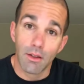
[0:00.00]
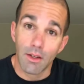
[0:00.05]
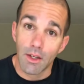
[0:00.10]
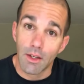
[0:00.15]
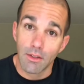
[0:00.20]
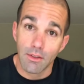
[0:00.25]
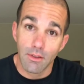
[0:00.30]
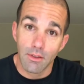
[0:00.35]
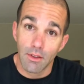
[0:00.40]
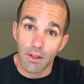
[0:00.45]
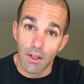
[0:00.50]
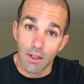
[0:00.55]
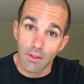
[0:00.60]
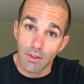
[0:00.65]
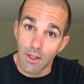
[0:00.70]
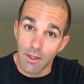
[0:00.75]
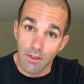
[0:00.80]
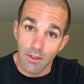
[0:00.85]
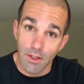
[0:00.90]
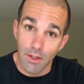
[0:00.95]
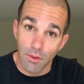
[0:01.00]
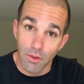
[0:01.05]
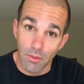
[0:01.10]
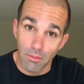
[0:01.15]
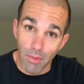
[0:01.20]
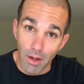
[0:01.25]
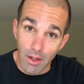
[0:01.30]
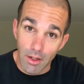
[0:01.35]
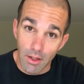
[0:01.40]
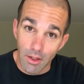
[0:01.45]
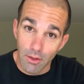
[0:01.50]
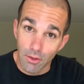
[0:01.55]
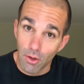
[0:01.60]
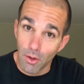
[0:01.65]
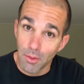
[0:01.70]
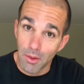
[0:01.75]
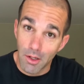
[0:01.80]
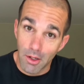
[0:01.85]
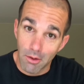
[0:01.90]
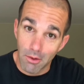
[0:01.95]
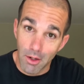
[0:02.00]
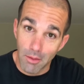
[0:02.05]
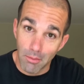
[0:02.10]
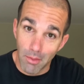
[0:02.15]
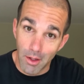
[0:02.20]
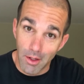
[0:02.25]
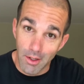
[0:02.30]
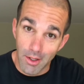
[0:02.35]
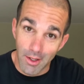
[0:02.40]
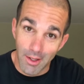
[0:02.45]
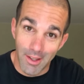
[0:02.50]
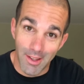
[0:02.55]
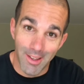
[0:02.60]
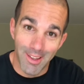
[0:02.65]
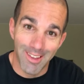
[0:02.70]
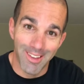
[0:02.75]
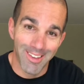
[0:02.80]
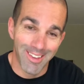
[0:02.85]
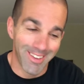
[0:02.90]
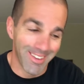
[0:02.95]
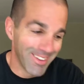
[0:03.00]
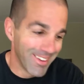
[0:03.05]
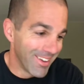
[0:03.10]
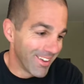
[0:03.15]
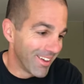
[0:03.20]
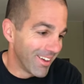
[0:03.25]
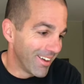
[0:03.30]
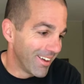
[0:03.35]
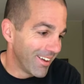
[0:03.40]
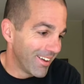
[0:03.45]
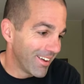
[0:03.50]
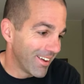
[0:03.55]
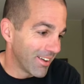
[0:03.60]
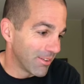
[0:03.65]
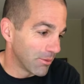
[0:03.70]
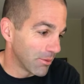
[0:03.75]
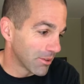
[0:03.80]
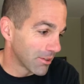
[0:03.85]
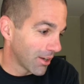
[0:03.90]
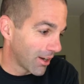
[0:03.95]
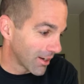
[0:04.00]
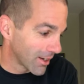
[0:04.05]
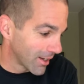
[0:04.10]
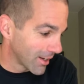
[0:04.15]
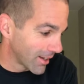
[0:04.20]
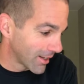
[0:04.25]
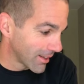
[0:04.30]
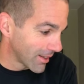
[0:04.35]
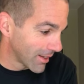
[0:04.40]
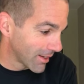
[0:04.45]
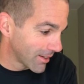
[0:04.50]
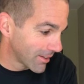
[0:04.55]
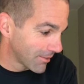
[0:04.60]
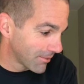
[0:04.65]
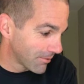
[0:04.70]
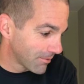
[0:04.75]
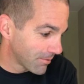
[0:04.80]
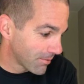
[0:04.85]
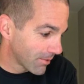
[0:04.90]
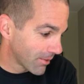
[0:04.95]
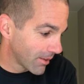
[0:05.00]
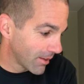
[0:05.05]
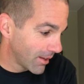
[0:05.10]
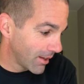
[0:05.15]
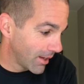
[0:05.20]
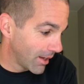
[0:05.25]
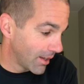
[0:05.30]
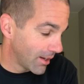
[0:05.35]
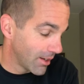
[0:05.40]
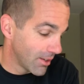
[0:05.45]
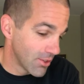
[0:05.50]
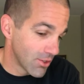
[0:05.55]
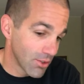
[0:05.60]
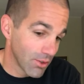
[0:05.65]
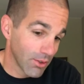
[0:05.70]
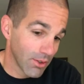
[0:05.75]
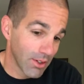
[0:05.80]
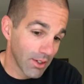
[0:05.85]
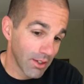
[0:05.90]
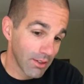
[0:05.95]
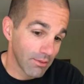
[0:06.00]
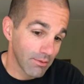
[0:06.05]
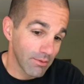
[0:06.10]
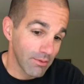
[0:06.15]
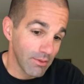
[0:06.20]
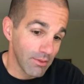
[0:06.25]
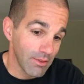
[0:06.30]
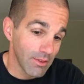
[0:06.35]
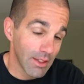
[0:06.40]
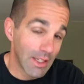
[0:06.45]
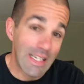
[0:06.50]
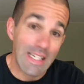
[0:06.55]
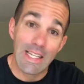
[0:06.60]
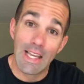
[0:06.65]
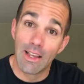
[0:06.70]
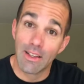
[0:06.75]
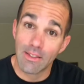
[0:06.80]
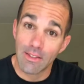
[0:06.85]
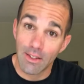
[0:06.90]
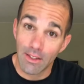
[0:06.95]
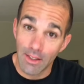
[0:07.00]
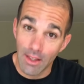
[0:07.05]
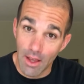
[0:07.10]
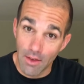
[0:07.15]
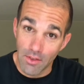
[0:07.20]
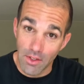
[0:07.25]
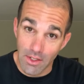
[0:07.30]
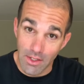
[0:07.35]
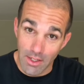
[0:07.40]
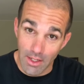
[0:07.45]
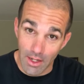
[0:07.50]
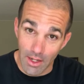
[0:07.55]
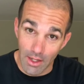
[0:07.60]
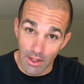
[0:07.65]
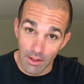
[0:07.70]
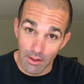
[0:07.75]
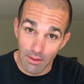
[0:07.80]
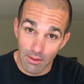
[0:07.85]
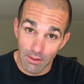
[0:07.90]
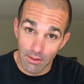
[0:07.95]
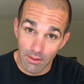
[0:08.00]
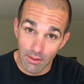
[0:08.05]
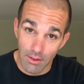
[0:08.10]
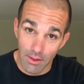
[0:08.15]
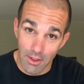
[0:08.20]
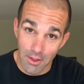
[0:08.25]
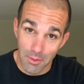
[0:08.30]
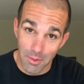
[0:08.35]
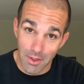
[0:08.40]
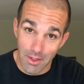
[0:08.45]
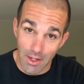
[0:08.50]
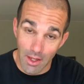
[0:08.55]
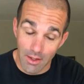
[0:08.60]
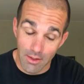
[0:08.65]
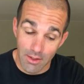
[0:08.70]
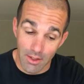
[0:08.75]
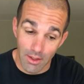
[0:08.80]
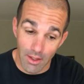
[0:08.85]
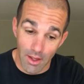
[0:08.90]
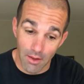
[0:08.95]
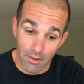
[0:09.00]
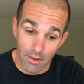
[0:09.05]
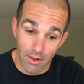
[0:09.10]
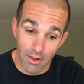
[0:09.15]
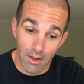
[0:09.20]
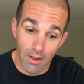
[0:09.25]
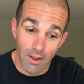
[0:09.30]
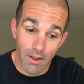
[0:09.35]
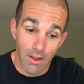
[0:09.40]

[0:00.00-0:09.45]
I guess yesterday was Monday, so I hope you had a great Monday. And we'll talk again later. And enjoy test 11 today, Linchpin test 11.